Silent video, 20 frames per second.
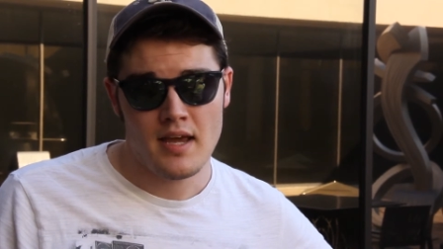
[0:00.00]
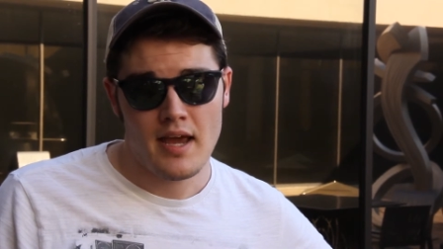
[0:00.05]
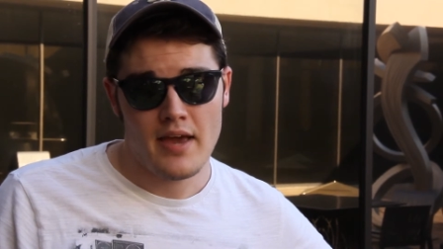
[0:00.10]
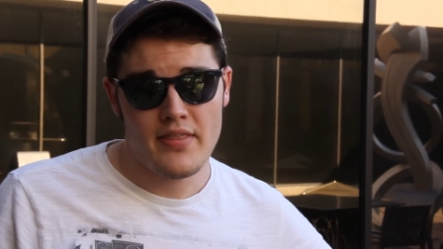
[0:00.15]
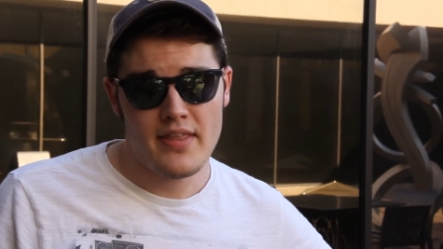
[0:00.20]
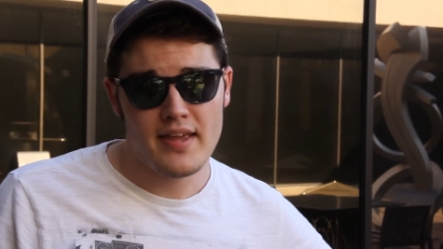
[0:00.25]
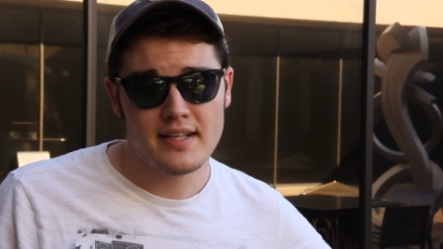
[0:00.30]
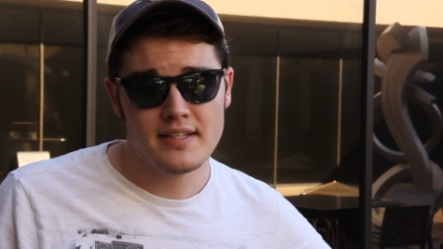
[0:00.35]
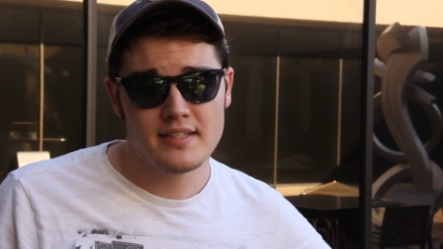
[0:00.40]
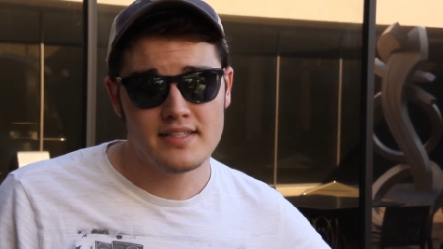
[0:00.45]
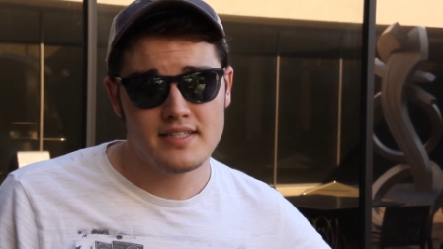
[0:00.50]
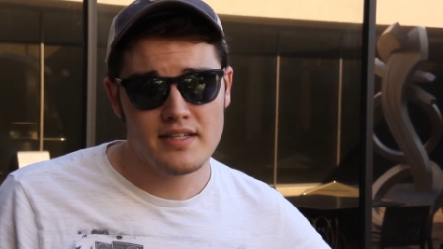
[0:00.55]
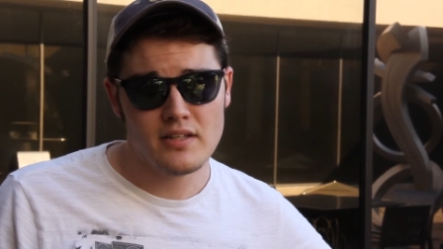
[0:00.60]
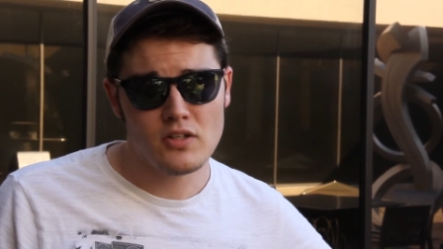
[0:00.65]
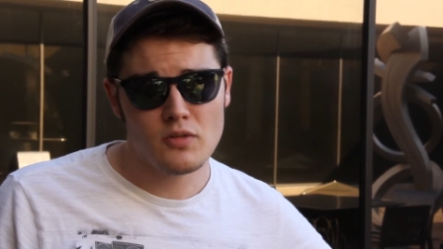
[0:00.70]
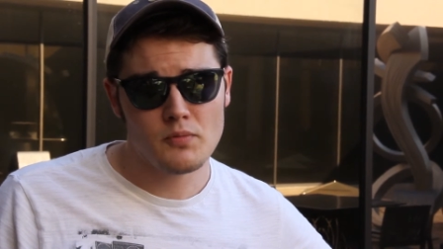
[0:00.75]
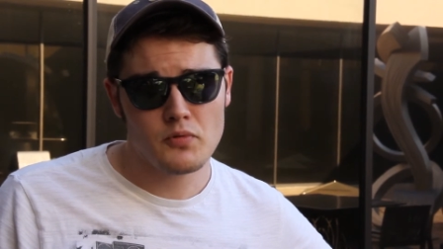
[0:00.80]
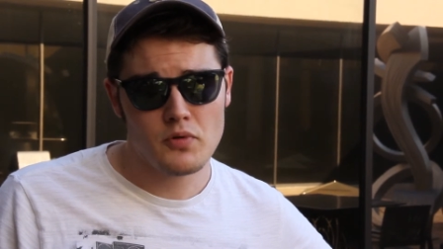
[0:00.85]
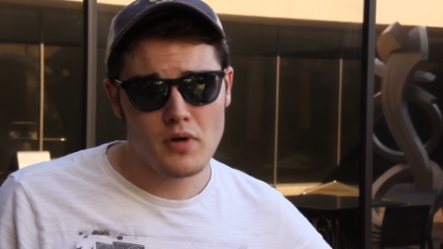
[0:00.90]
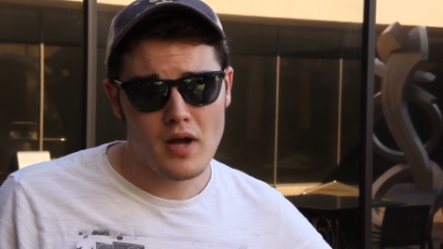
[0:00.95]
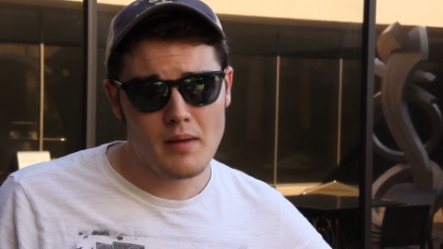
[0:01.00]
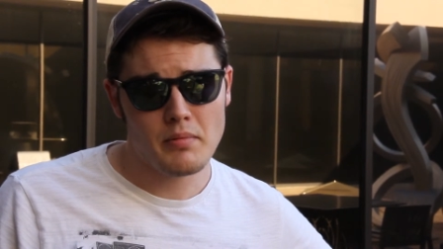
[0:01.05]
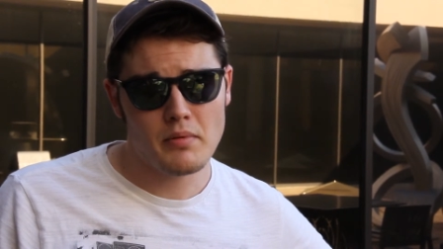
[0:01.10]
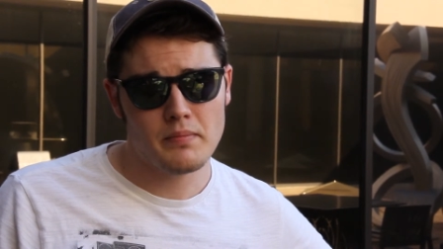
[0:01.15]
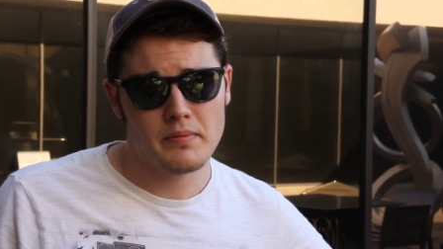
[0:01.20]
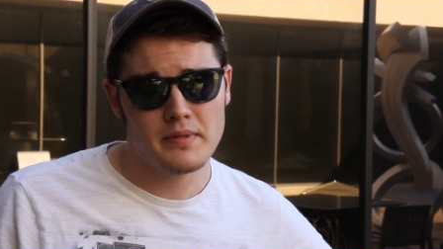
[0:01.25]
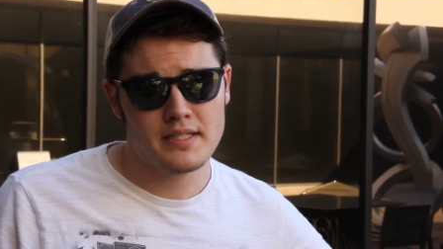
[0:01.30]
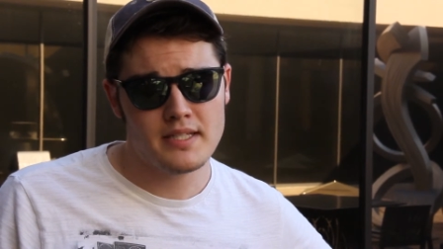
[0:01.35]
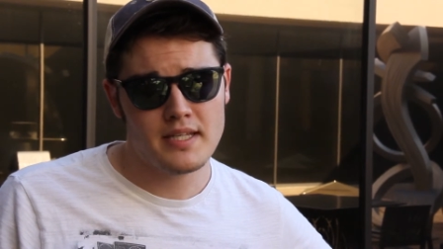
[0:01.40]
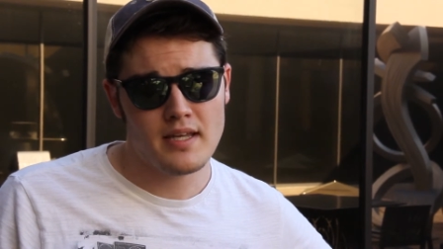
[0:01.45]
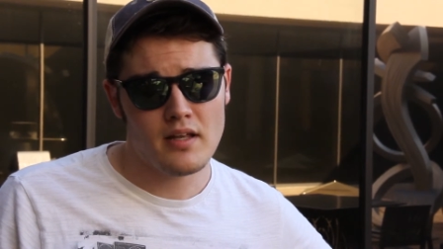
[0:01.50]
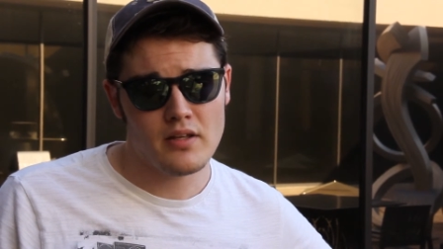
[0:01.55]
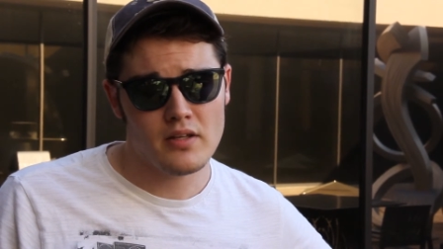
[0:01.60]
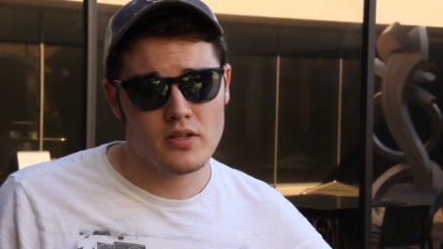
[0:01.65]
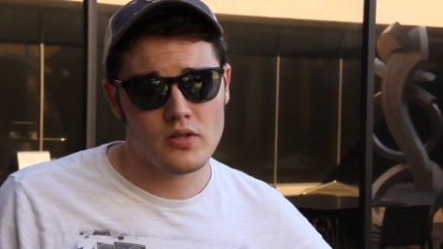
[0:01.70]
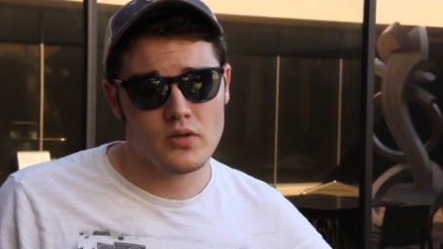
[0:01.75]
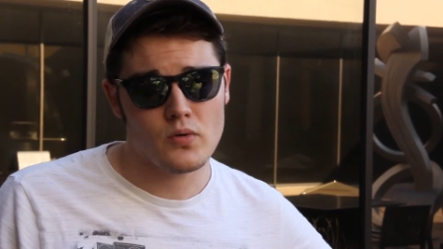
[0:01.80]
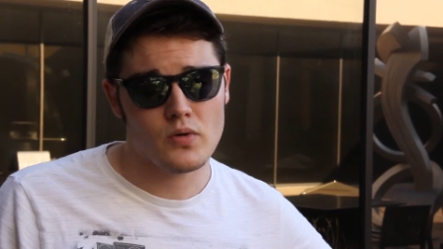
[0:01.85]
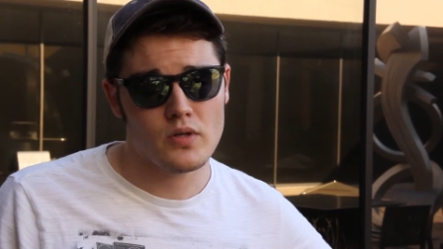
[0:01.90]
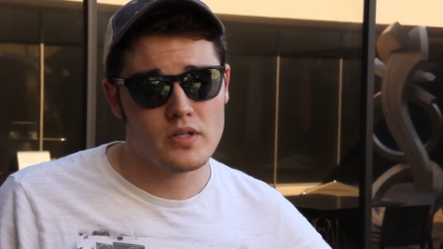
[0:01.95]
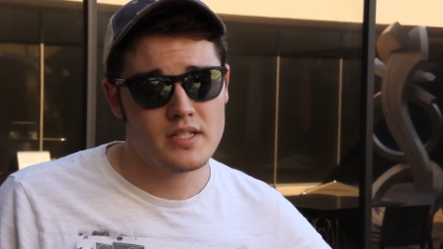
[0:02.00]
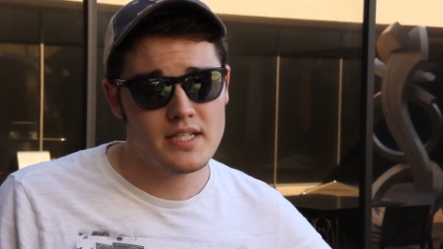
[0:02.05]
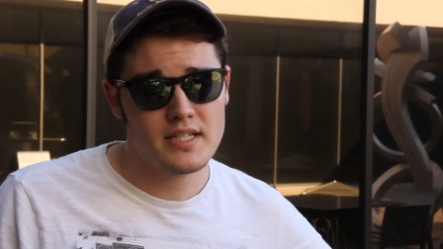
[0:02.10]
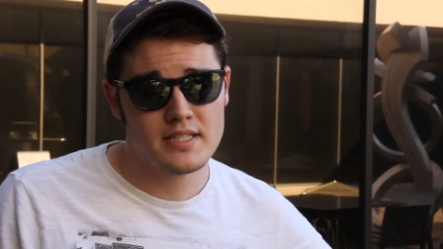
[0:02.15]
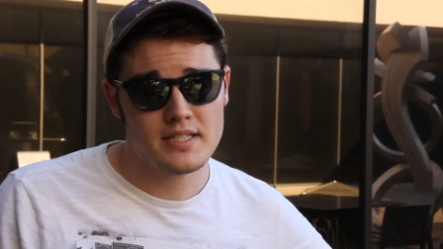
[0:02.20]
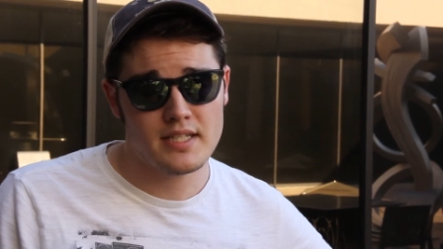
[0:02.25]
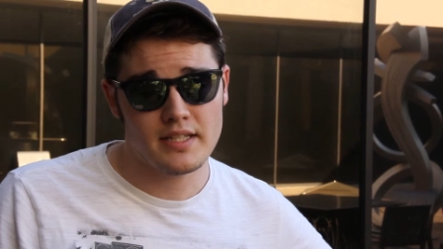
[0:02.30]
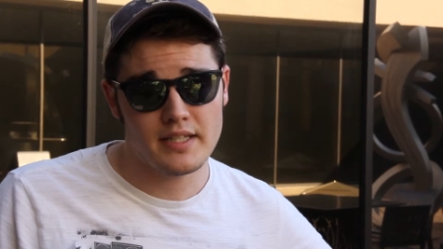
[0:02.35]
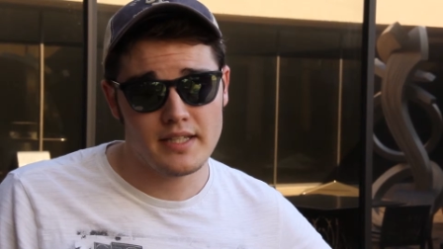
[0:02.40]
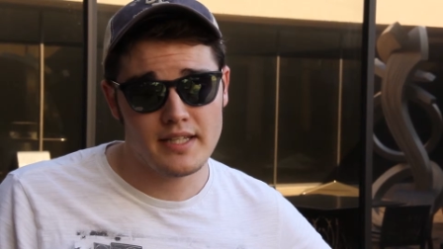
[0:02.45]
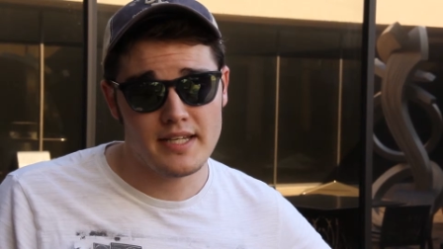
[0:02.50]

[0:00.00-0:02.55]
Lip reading: and they can still probably tell you a decent